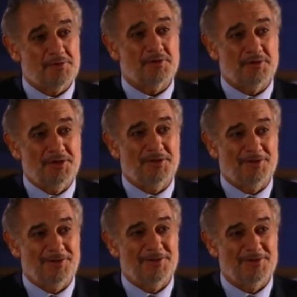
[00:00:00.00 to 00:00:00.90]

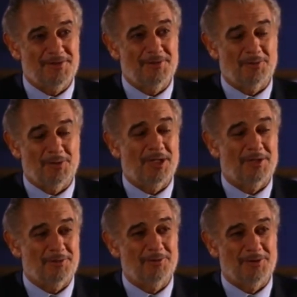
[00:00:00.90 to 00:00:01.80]
frustrating, yes. You would
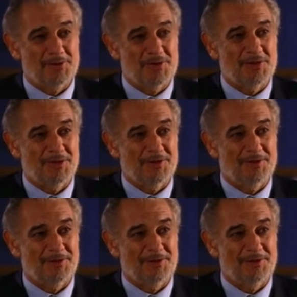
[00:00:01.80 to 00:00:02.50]
like to understand